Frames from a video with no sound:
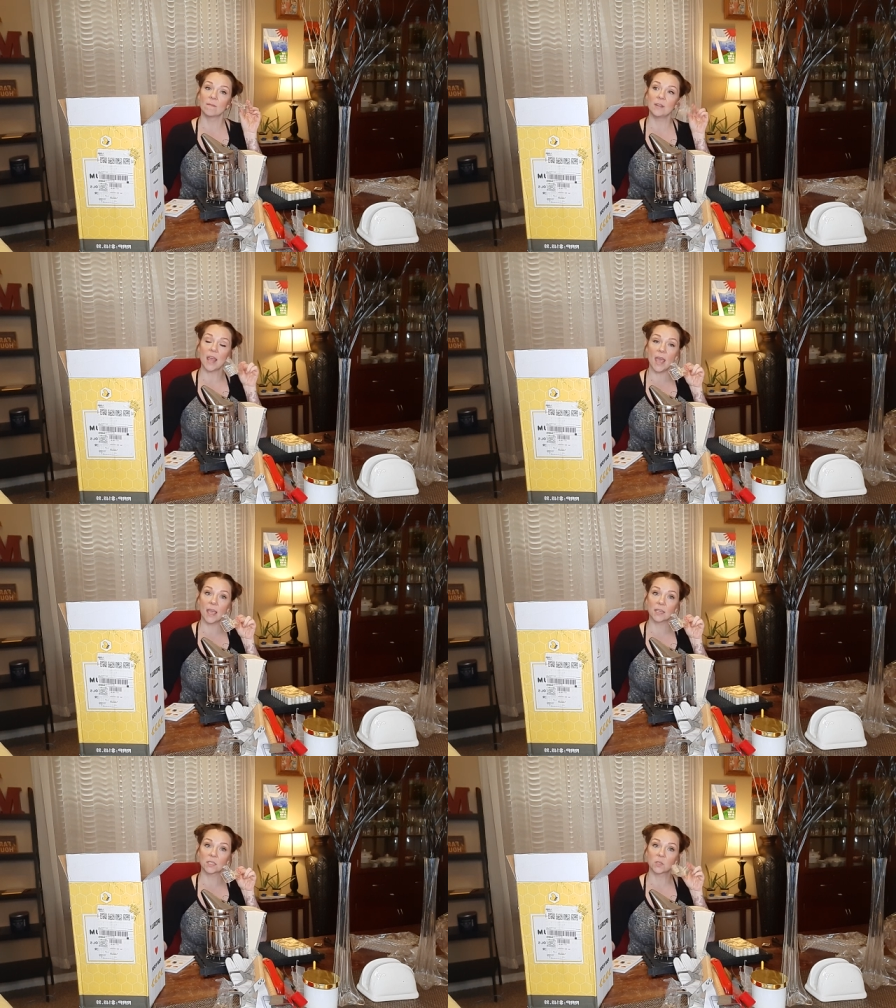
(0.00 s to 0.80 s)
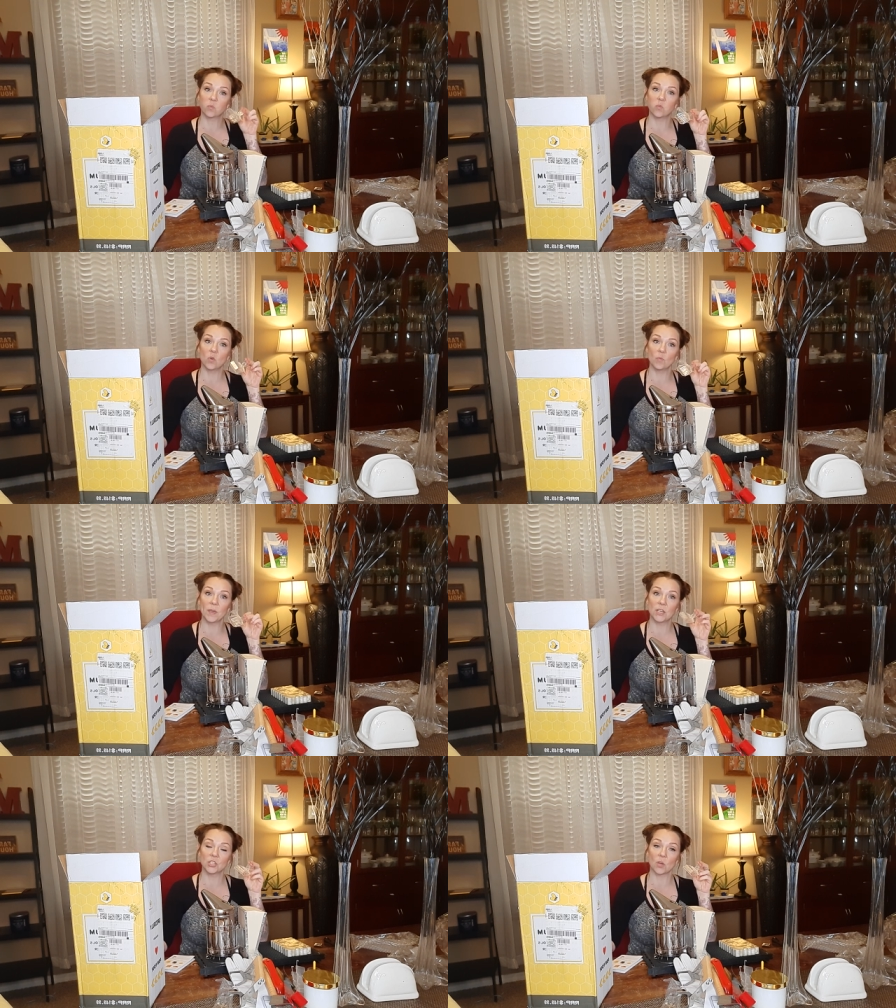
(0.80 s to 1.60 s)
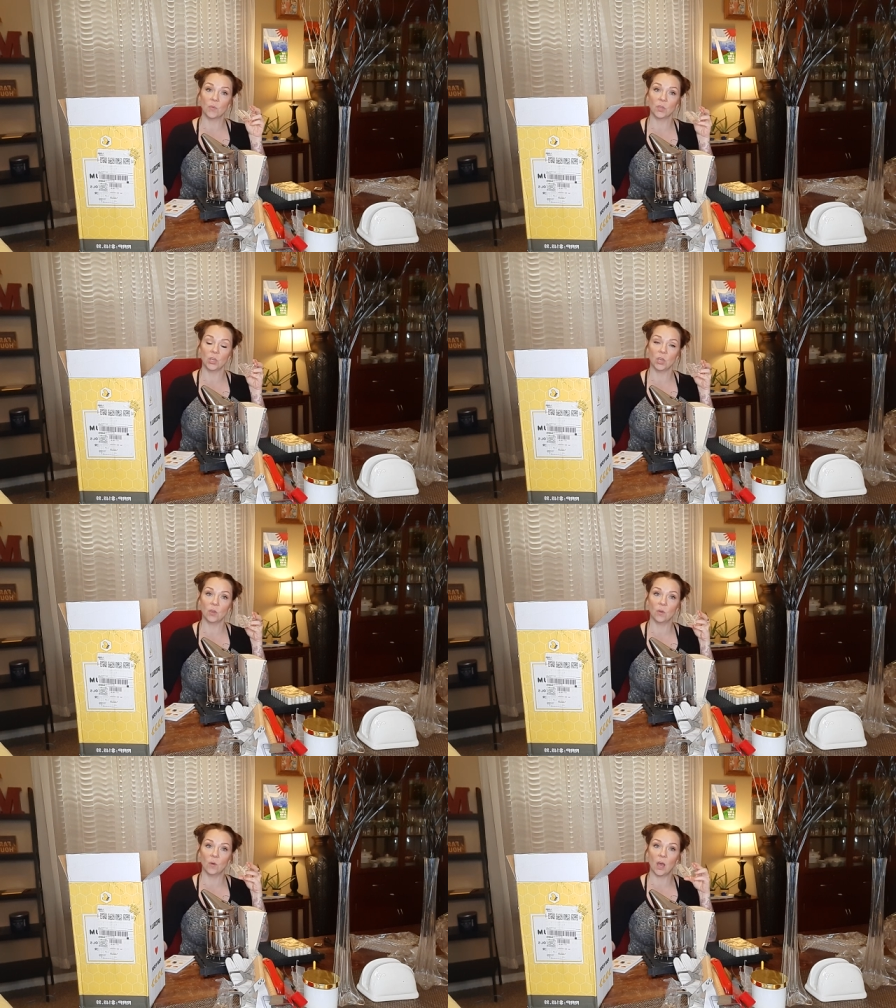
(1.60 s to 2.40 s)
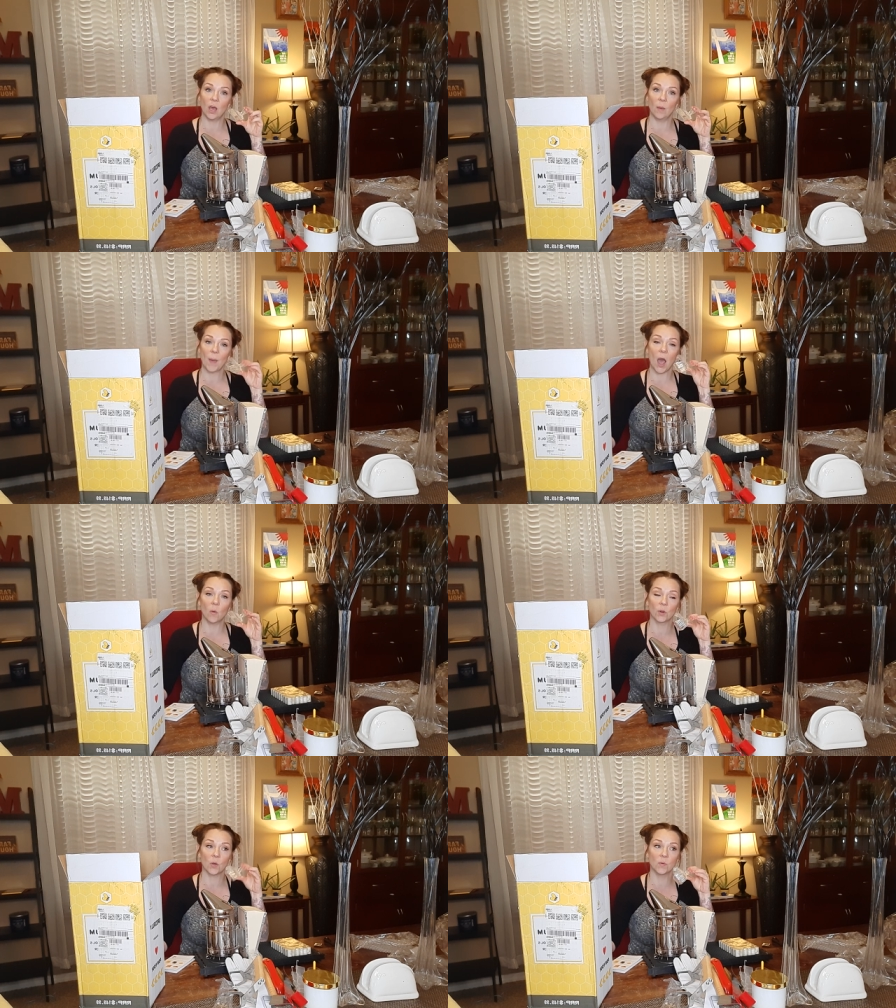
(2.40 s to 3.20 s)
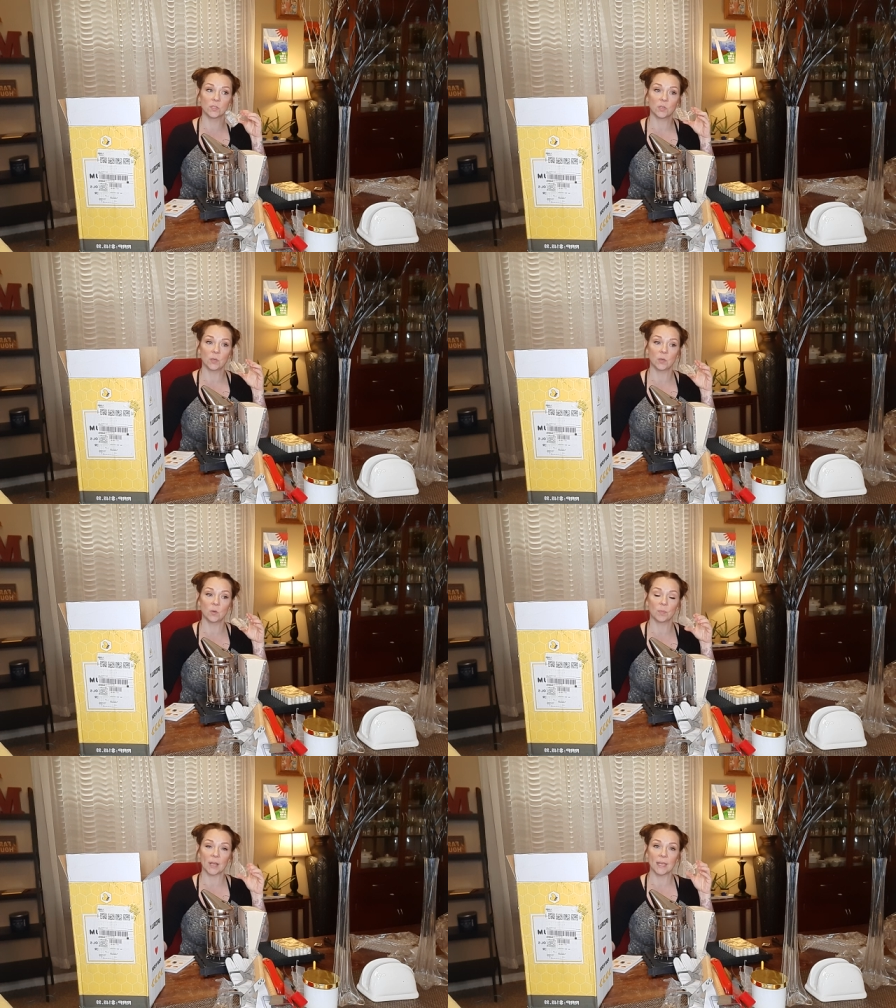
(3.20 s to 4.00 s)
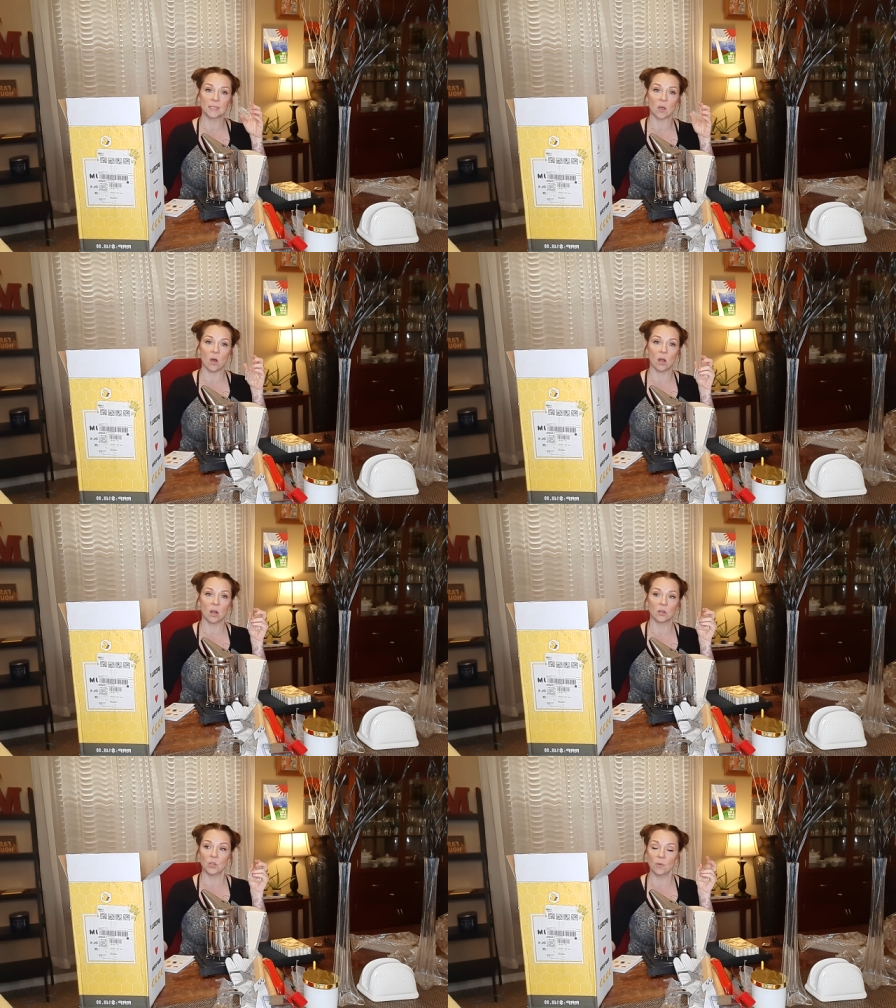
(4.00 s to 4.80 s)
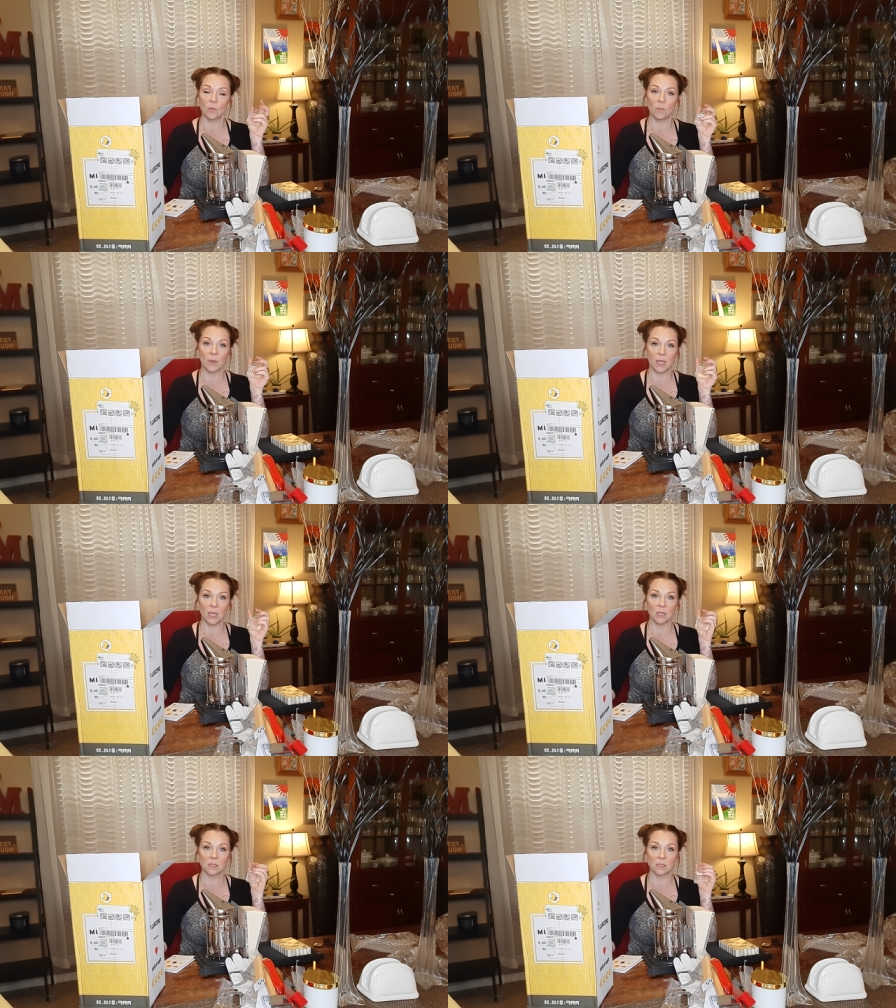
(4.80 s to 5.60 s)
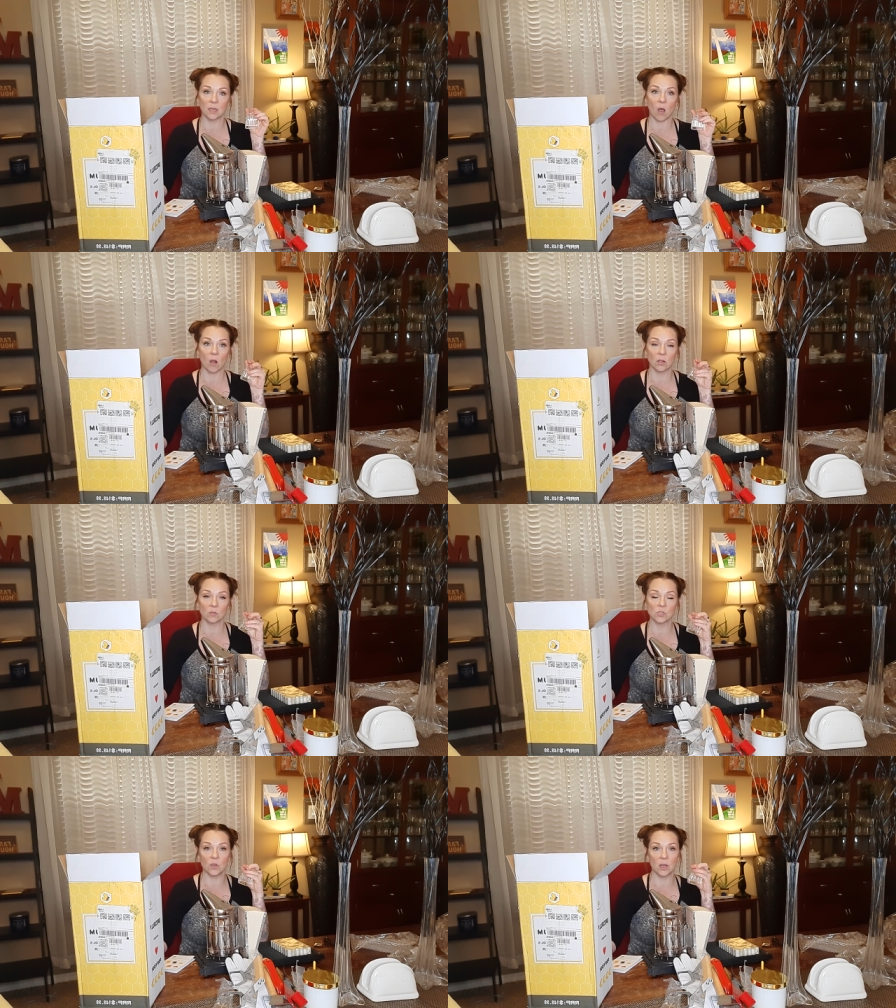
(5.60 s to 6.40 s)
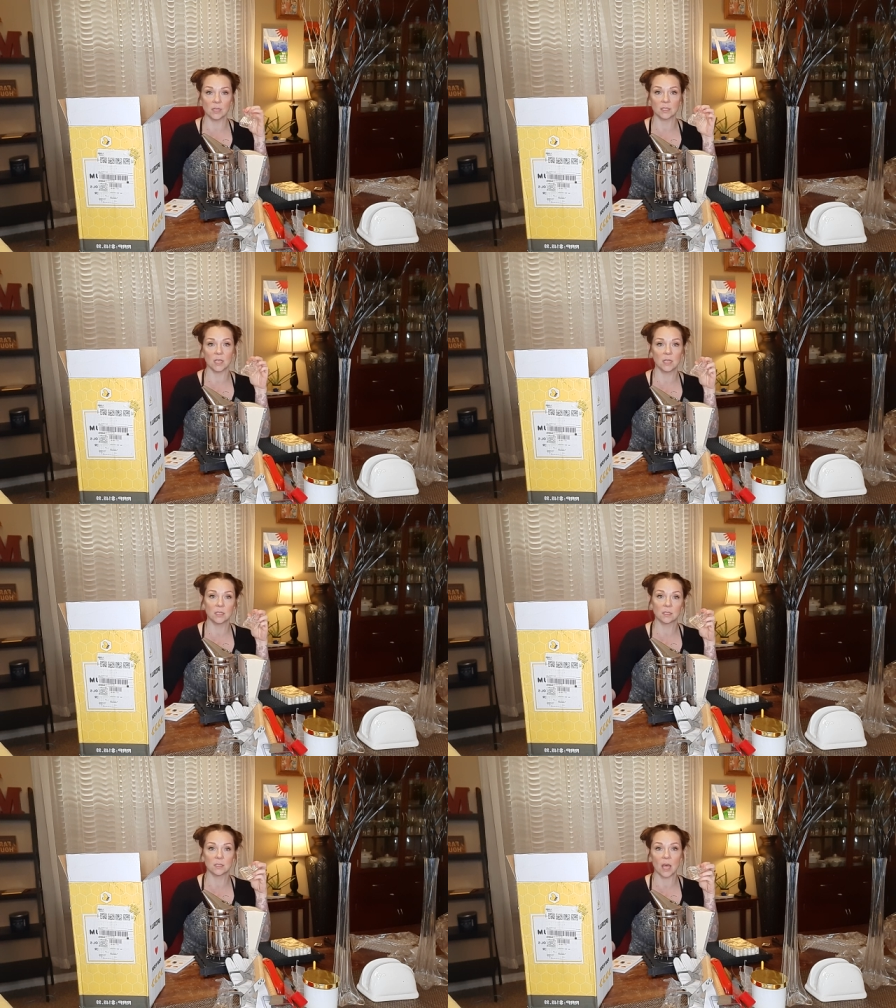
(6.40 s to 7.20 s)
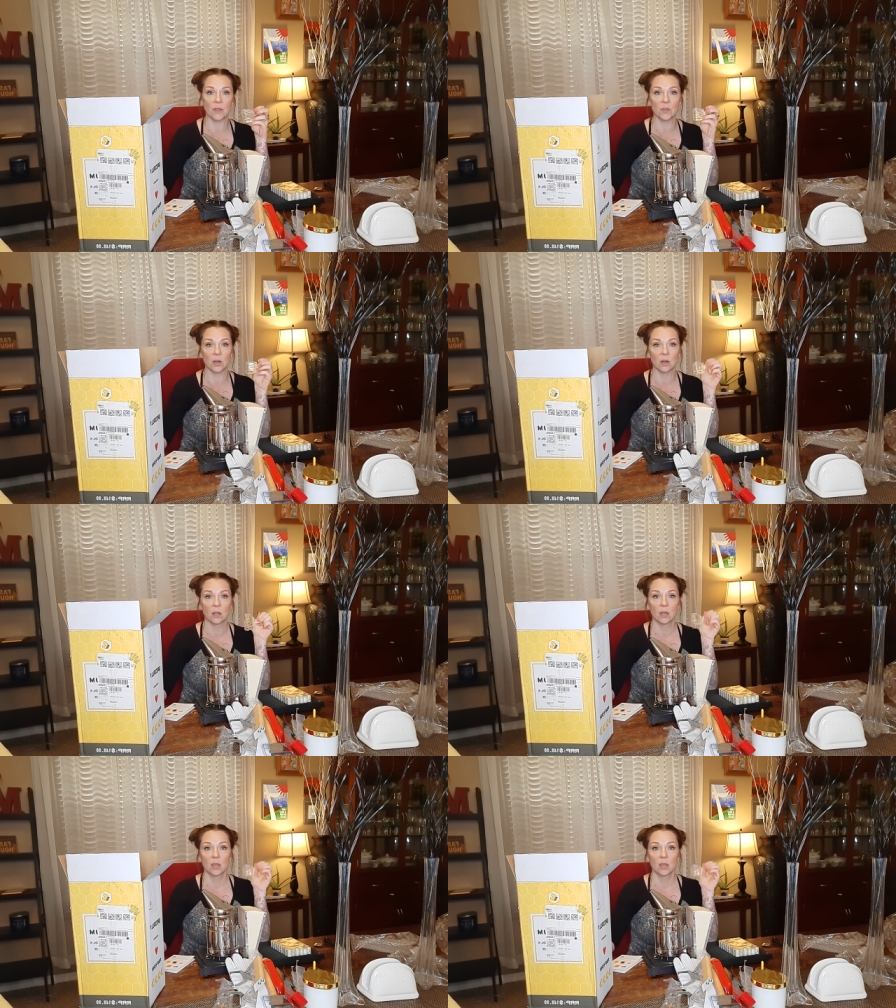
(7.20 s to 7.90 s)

next we'll be showing you um, how we're going to place our new bees our nucs inside their